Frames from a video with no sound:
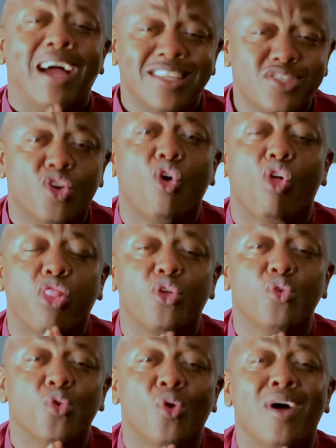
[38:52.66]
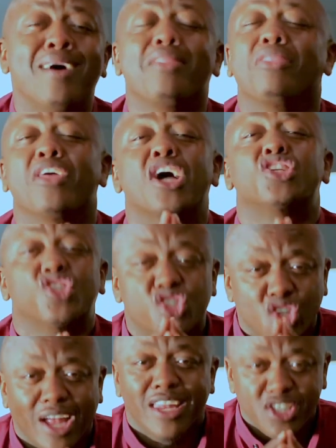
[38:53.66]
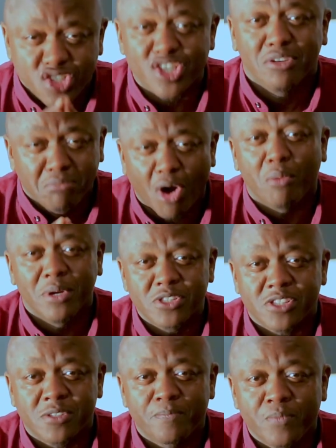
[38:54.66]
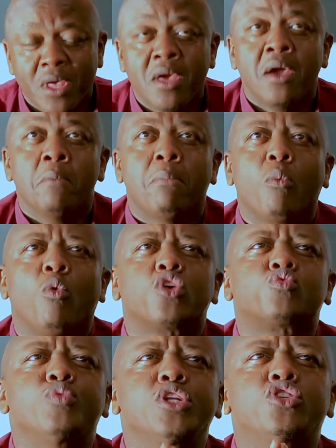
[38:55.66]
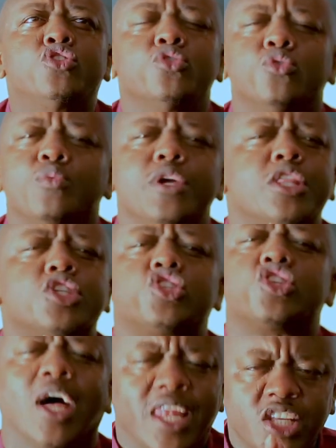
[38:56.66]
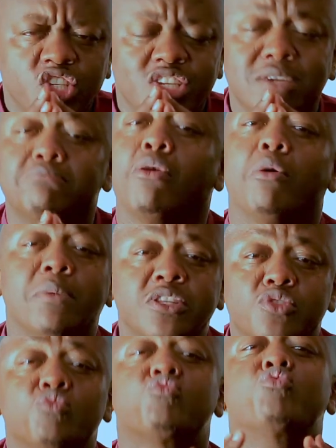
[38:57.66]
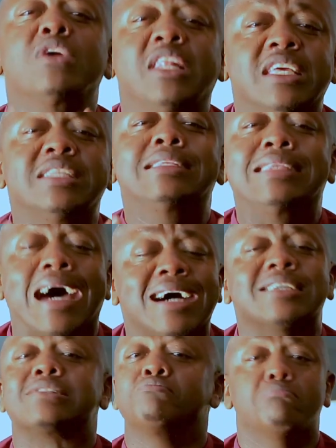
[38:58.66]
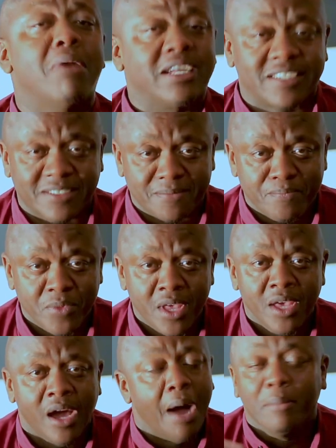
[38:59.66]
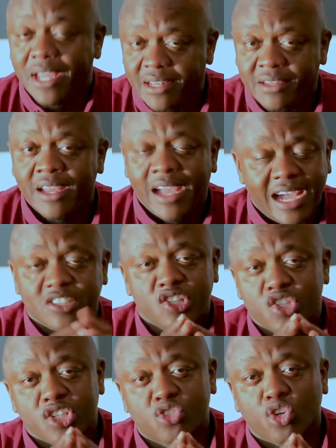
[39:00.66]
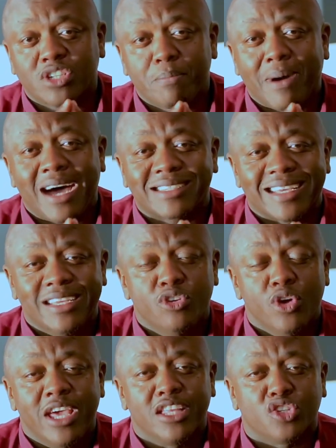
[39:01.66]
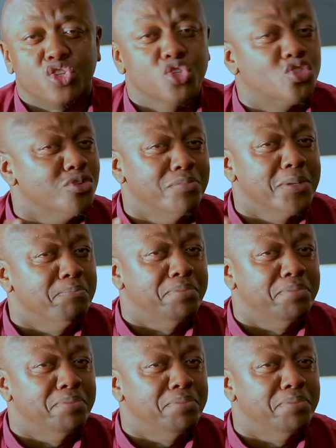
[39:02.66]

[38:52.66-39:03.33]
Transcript: mines go through their challenging moments. But what we do with the challenging moments really does matter. I mean, as you just talked about, you either choose to be